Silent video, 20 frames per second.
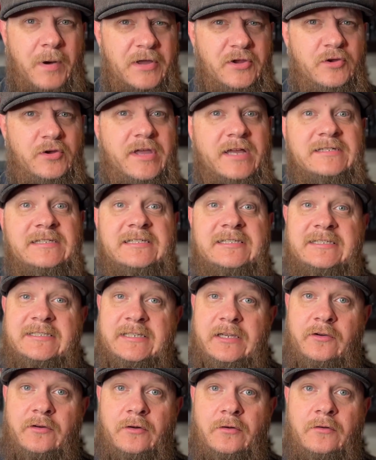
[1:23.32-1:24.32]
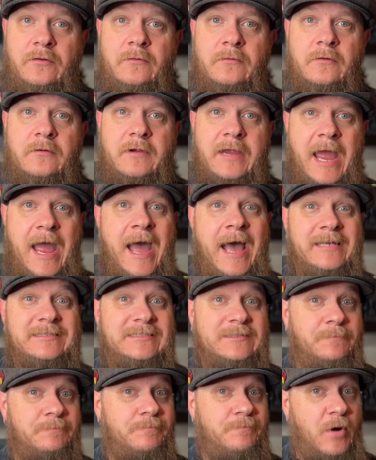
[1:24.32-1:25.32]
you can still
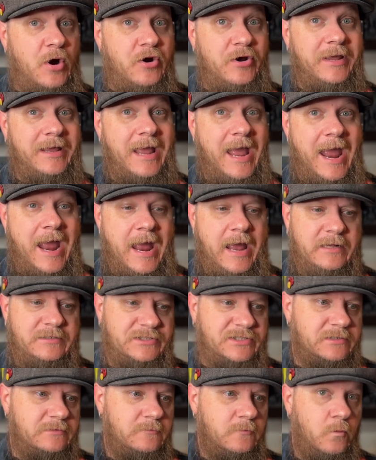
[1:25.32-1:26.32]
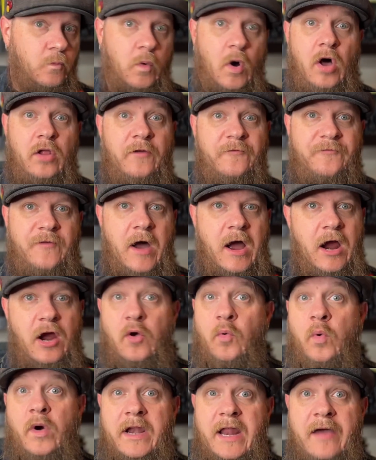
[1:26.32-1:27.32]
cast burning hands, wall of
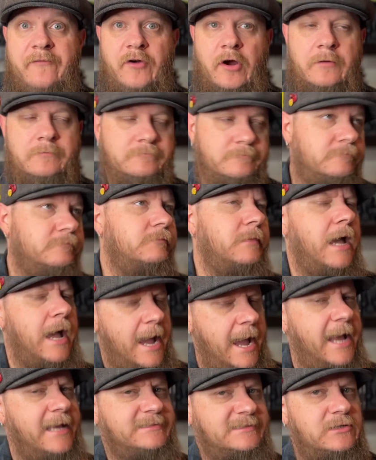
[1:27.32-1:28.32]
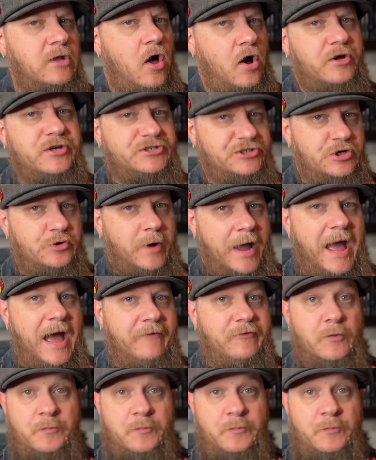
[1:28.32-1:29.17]
fire, whatever, as long as you have it